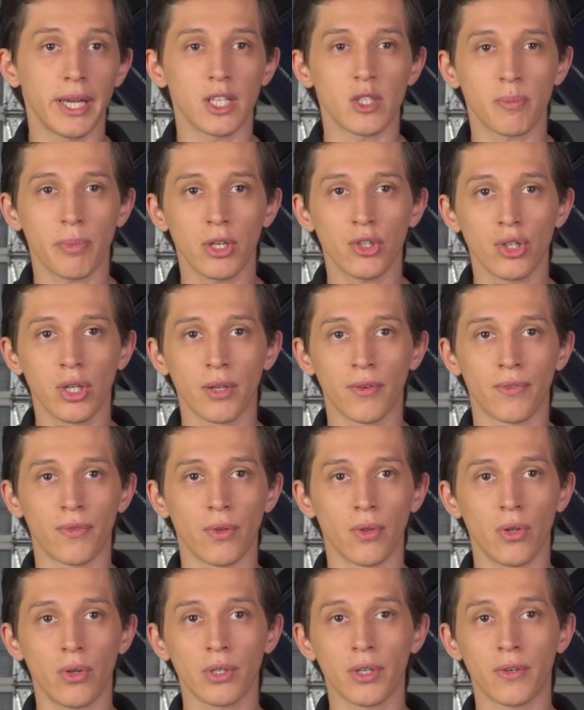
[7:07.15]
especially
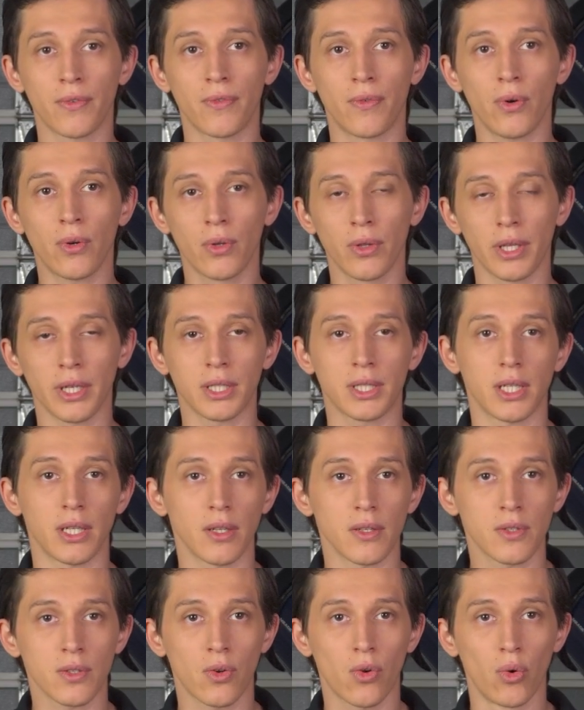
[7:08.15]
for longer focal length
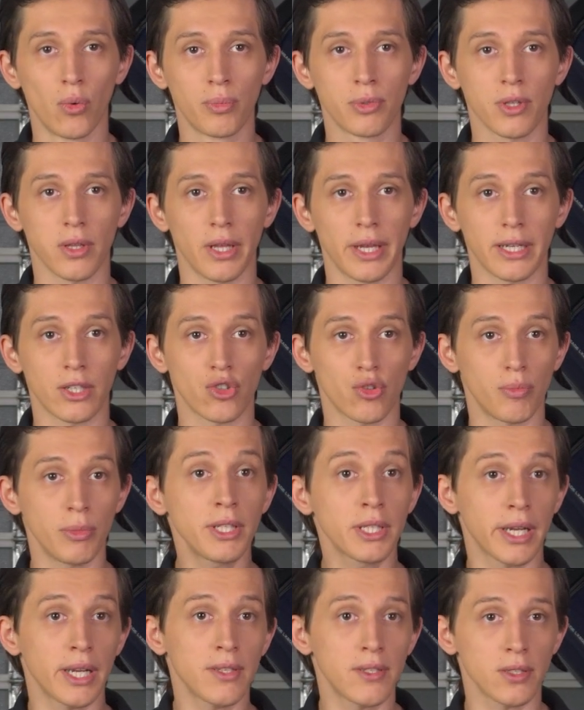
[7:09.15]
telescopes like
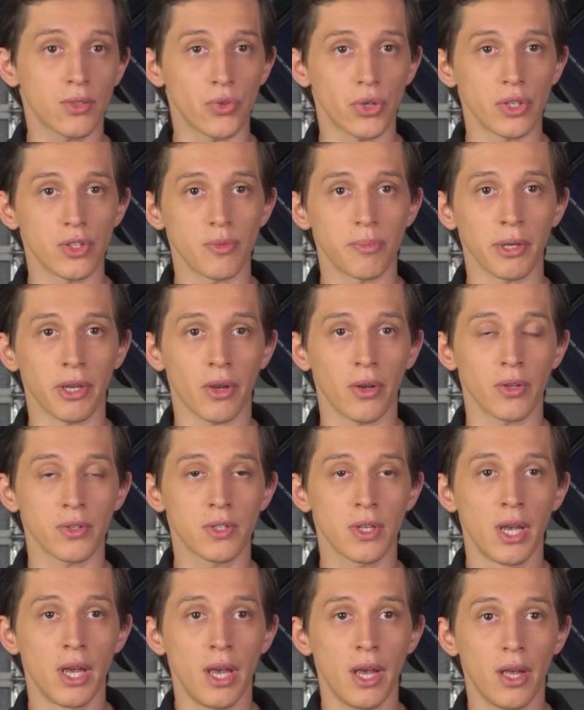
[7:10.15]
Schmidt-Cassegrains,
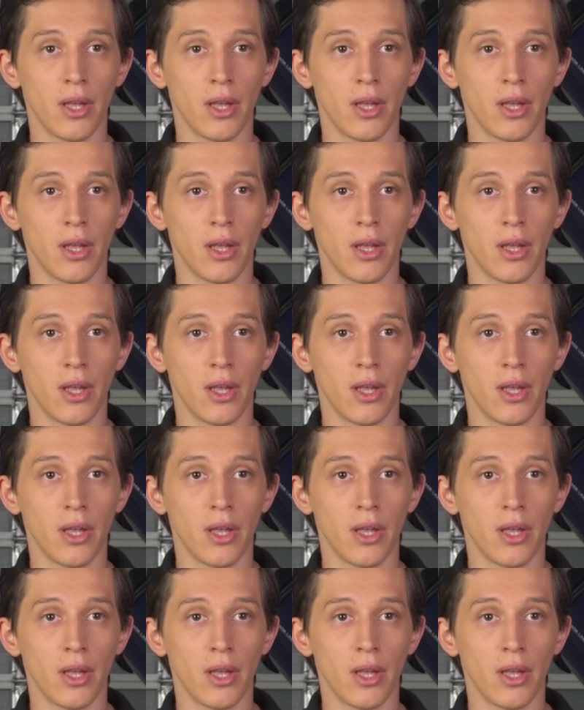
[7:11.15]
because